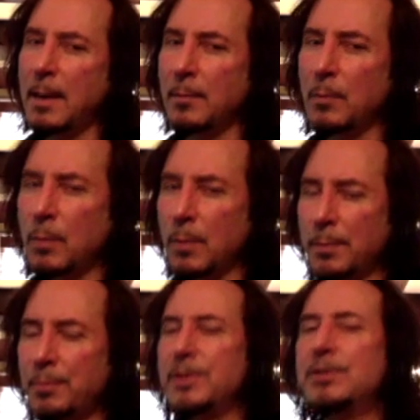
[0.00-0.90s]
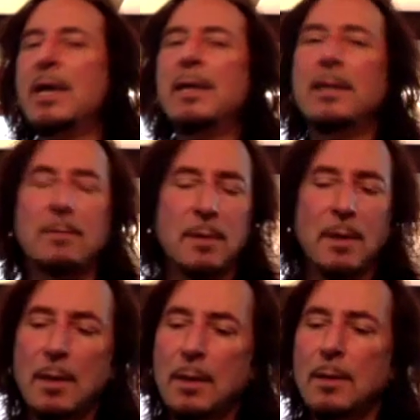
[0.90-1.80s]
would appreciate it,
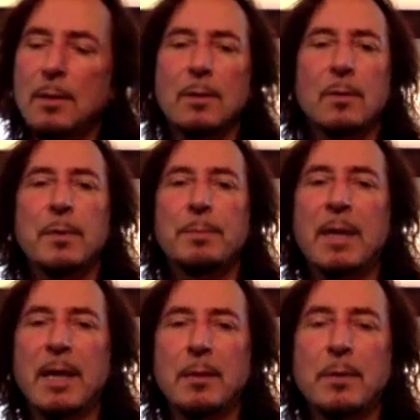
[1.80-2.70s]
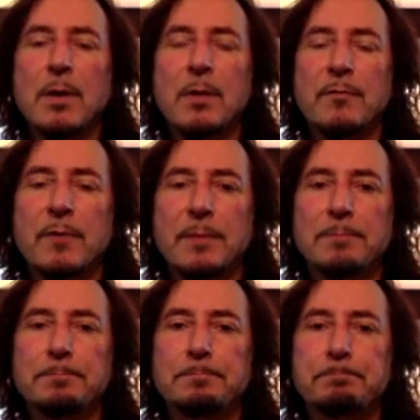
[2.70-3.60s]
we play it, we go for it.
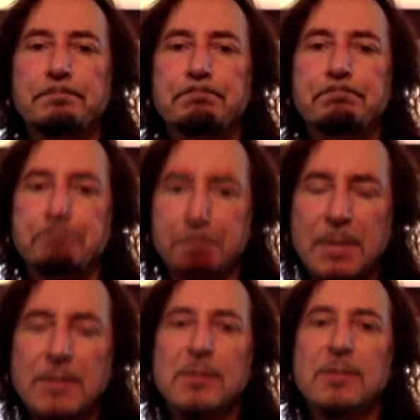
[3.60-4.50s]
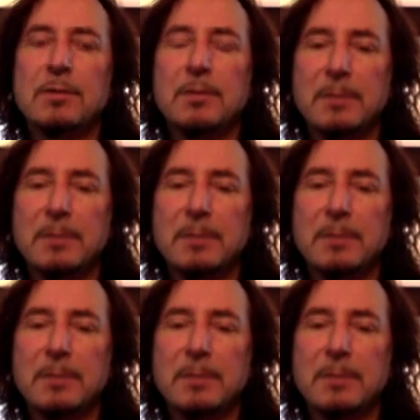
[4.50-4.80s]
And that's the story.